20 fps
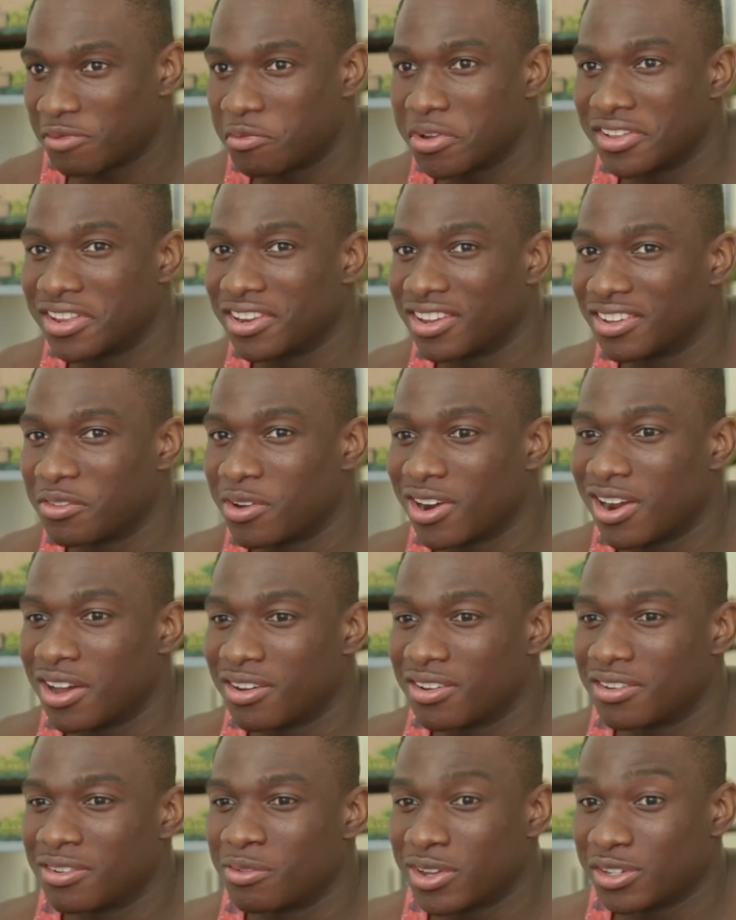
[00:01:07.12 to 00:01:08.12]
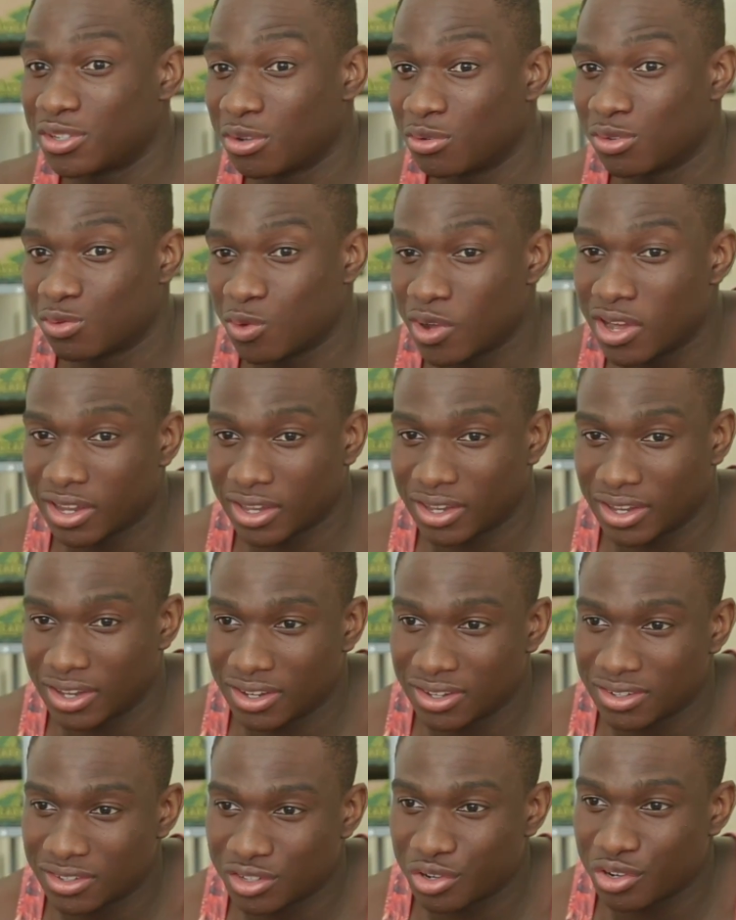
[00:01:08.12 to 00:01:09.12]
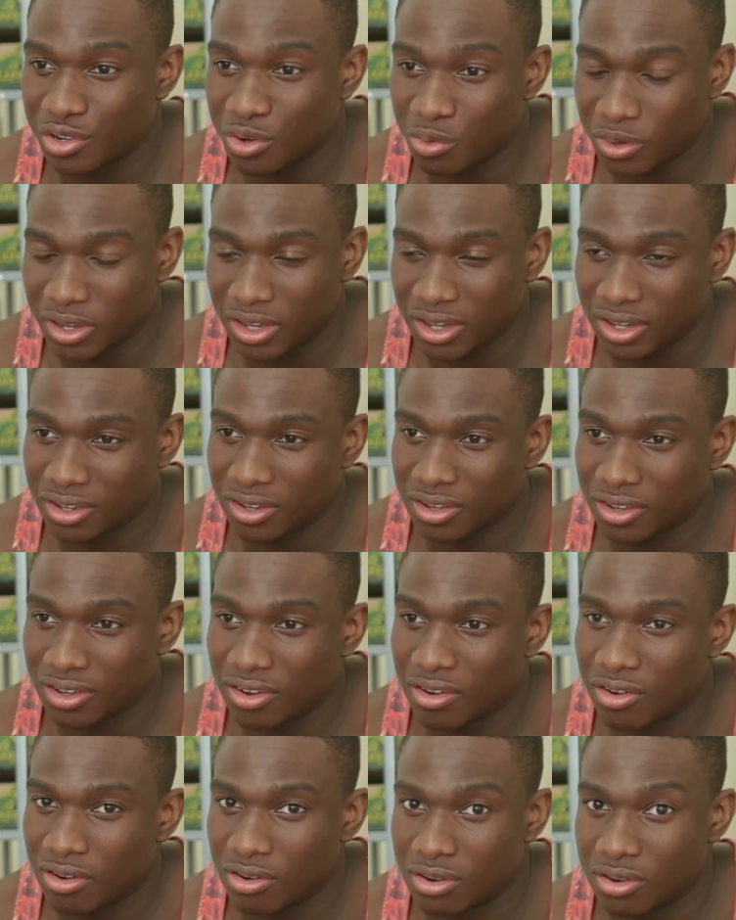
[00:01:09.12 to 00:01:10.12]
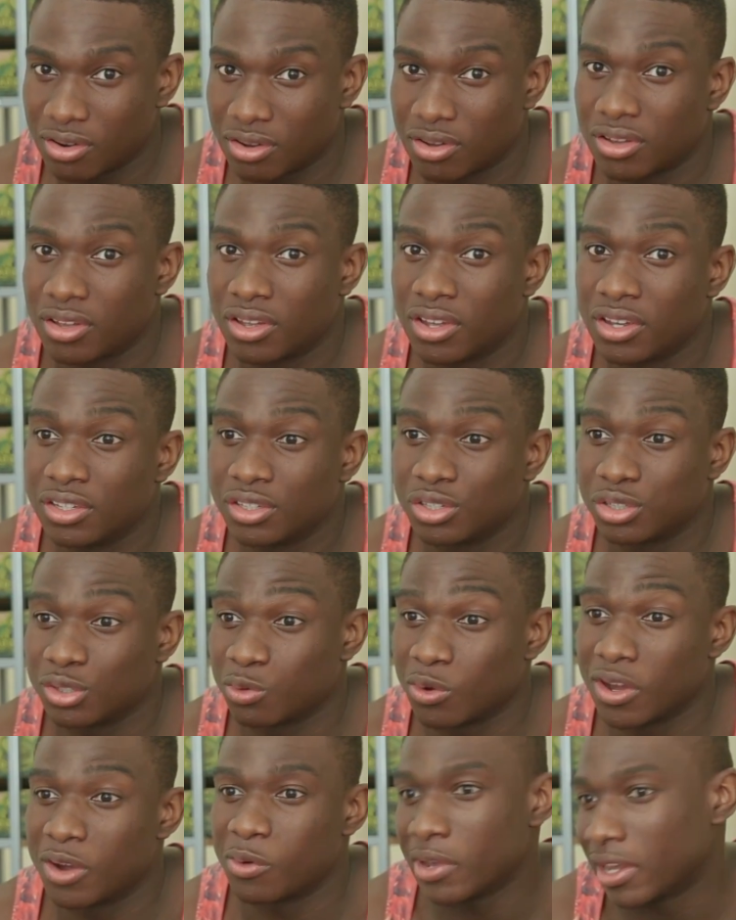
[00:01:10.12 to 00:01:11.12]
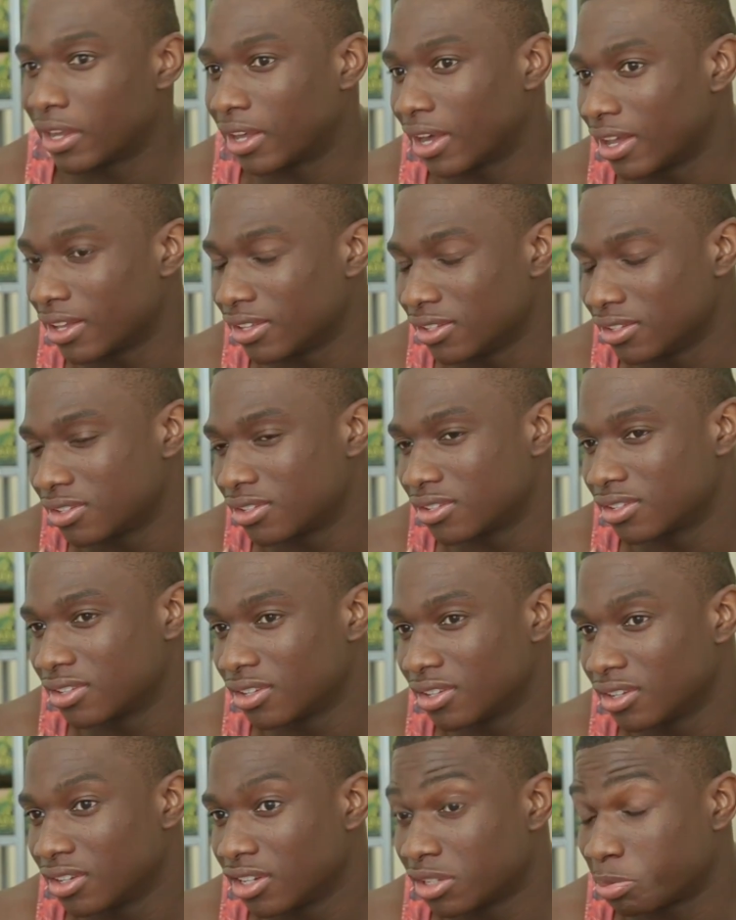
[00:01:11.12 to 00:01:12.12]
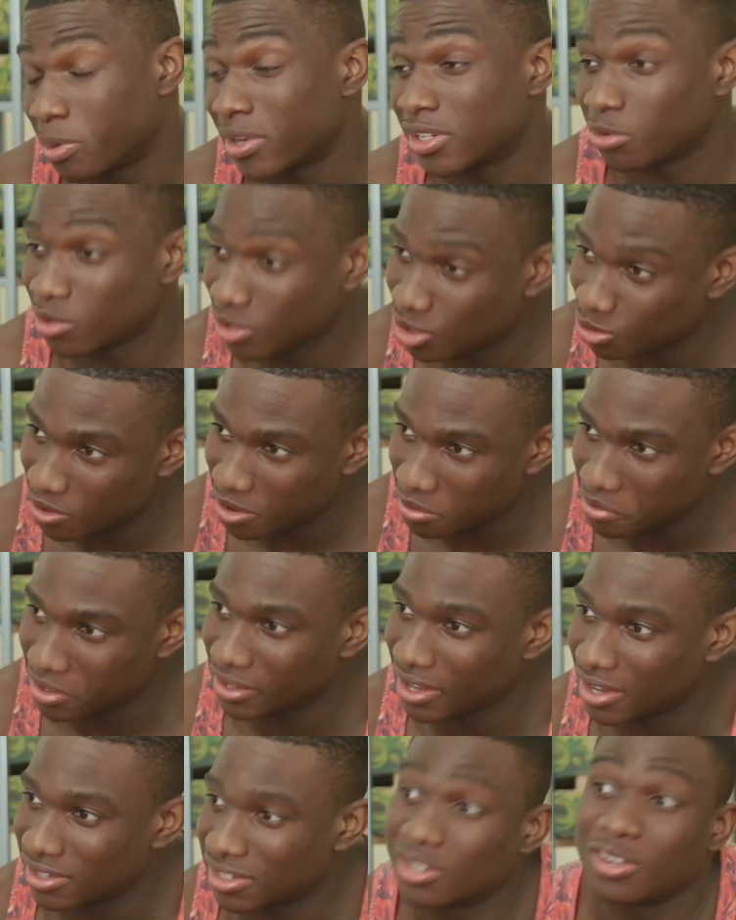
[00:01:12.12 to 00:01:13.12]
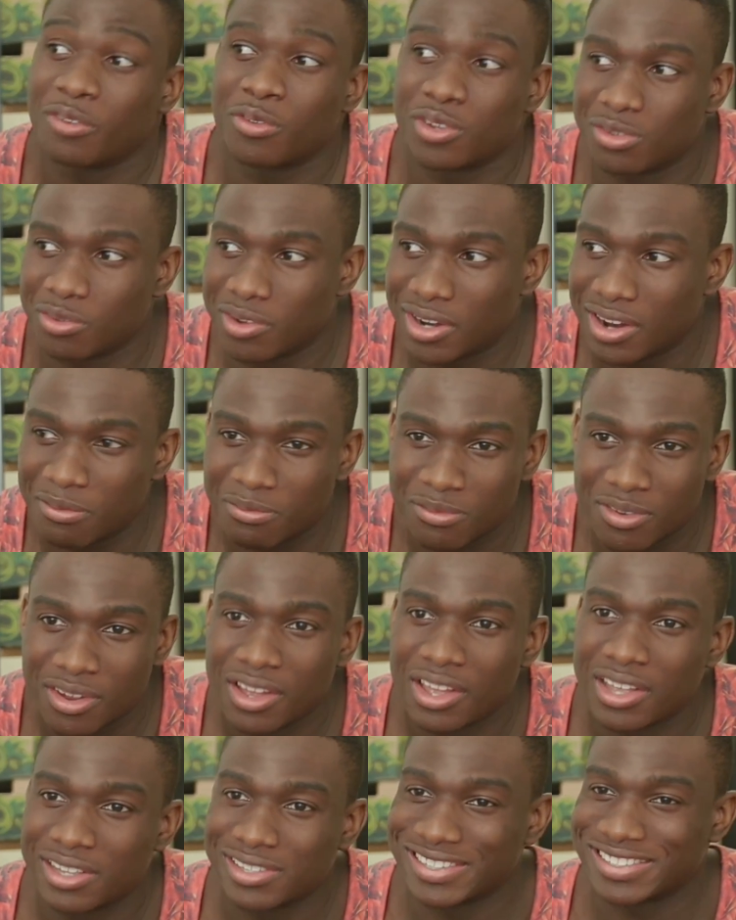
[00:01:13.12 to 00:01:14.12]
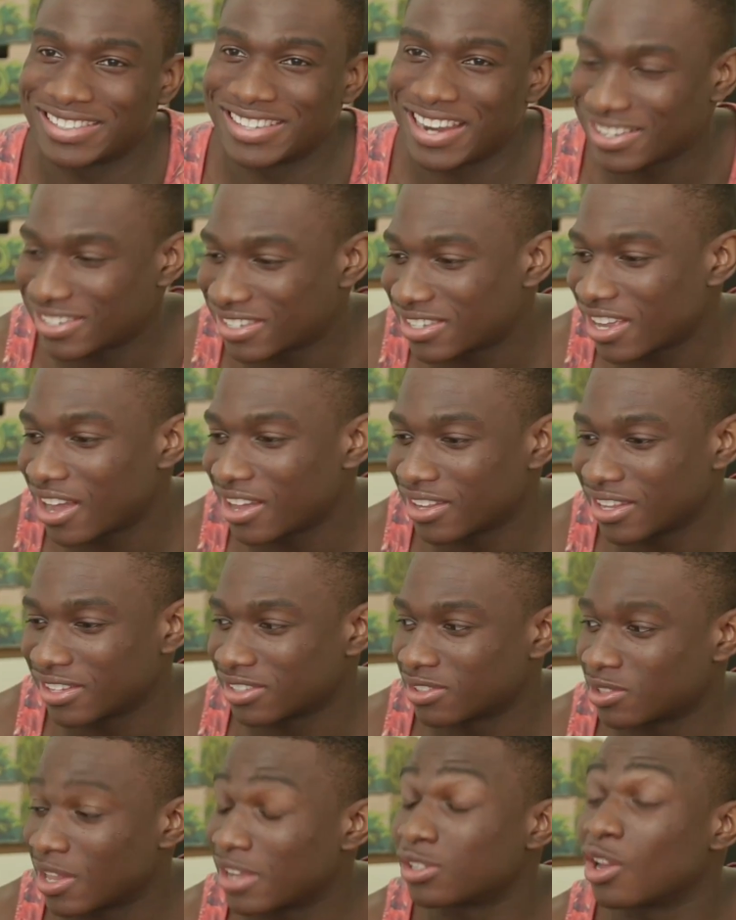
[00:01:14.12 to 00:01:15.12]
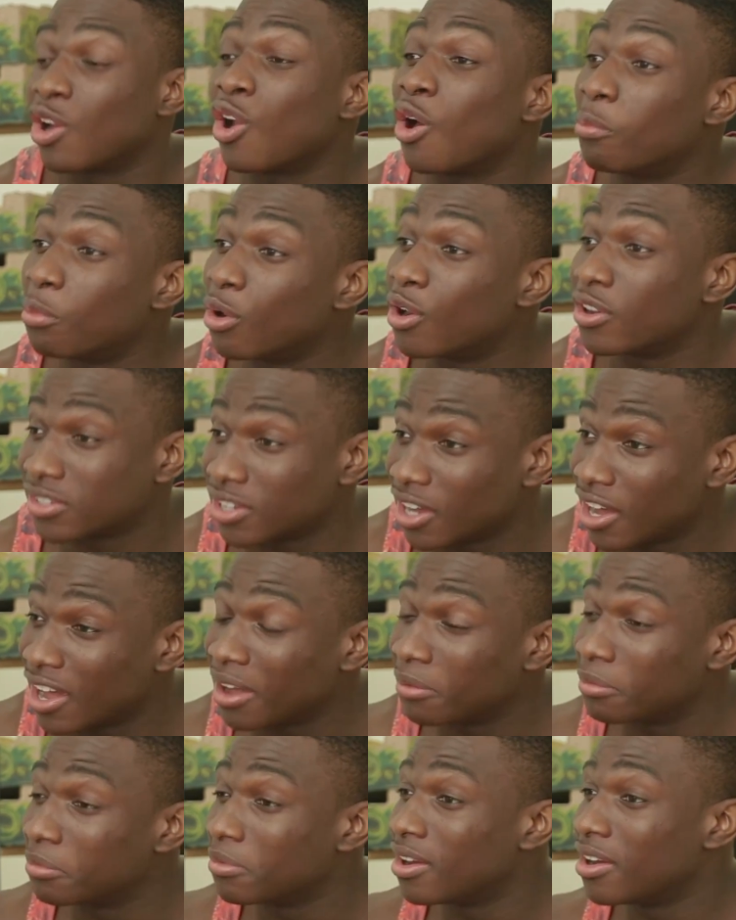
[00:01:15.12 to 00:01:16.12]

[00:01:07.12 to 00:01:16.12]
When she was working during the week or weekends, especially when she was weekend, that's obviously when there's less time. There's a lot more time.